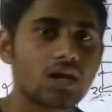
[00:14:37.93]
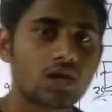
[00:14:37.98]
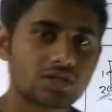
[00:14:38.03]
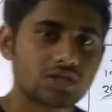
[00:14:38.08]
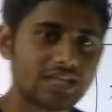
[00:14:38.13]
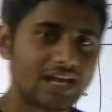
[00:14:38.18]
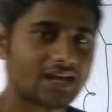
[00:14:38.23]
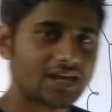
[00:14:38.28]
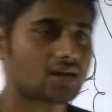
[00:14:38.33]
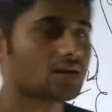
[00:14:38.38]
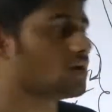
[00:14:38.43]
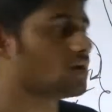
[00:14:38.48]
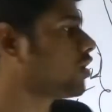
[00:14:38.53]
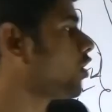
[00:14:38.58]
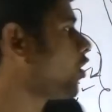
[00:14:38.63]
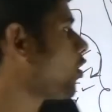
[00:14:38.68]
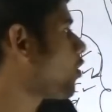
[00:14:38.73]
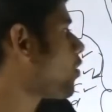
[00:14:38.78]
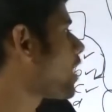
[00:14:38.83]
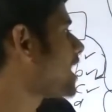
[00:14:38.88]
then
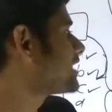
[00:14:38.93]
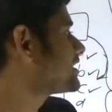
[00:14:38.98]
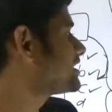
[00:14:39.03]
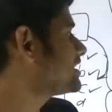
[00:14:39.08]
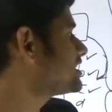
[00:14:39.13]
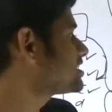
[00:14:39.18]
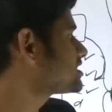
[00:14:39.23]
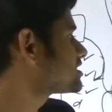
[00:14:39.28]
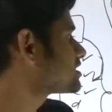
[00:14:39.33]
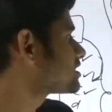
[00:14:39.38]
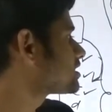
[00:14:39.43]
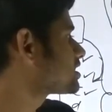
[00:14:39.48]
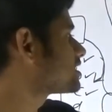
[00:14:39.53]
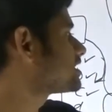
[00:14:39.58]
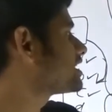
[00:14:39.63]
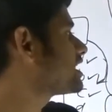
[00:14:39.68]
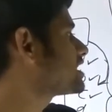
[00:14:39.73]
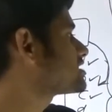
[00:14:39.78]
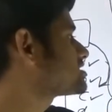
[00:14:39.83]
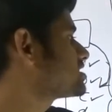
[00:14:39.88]
what it
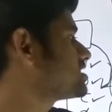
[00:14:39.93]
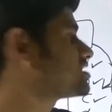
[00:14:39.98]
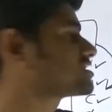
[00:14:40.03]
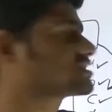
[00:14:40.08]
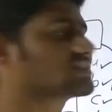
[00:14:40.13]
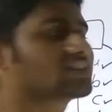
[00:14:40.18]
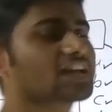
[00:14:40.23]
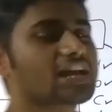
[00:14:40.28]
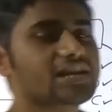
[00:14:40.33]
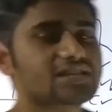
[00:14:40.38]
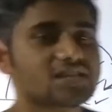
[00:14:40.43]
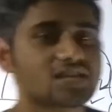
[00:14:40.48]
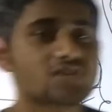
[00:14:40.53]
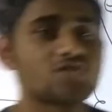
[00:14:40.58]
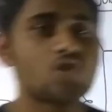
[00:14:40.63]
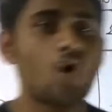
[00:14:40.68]
creates its